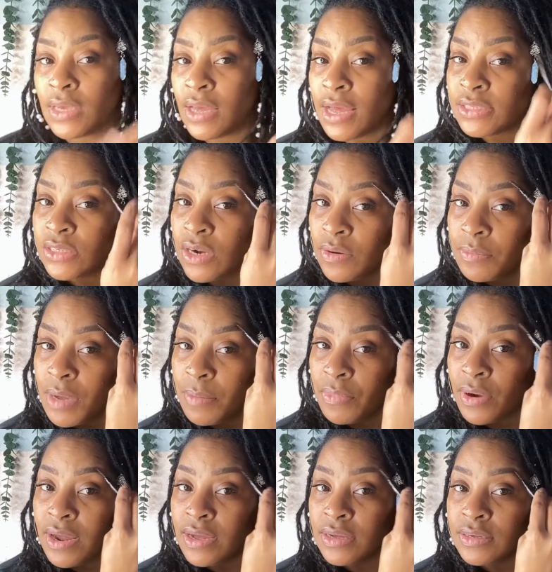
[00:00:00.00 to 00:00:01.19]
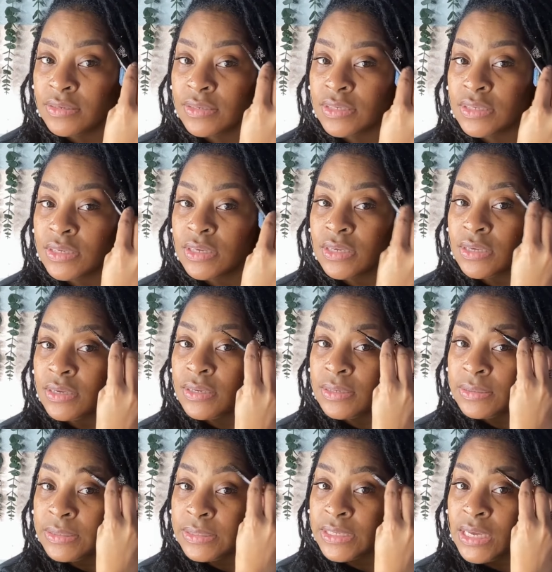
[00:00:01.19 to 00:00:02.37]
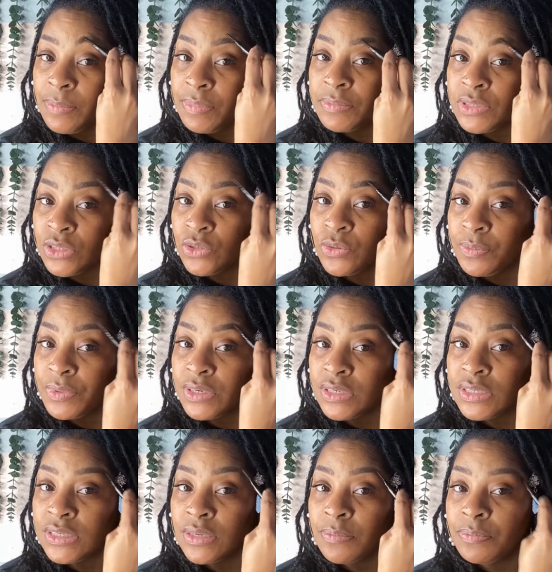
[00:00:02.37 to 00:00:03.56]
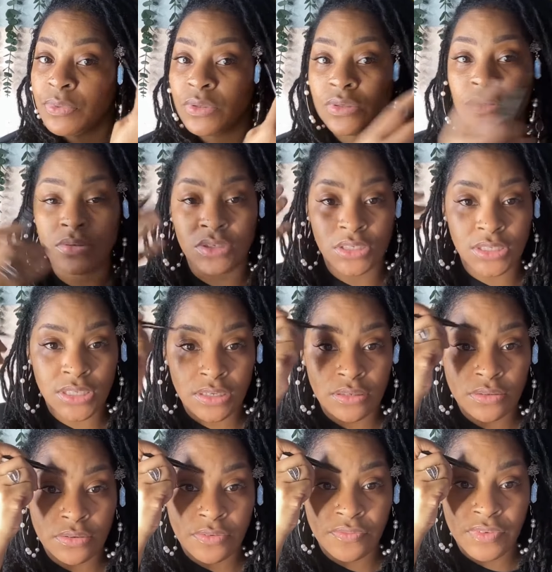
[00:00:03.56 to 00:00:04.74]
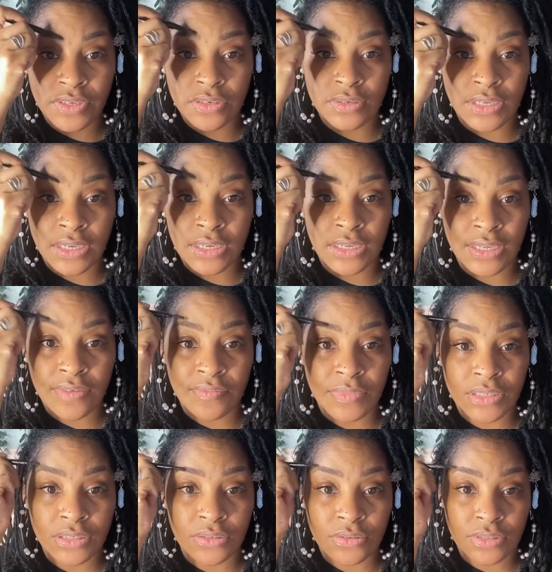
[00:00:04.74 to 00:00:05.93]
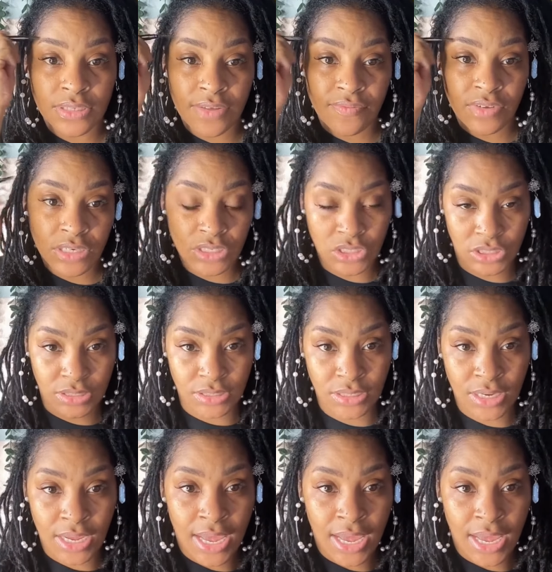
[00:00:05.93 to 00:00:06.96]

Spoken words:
I start with my brows. Just keep them super simple, just a little fill in to give them a little definition.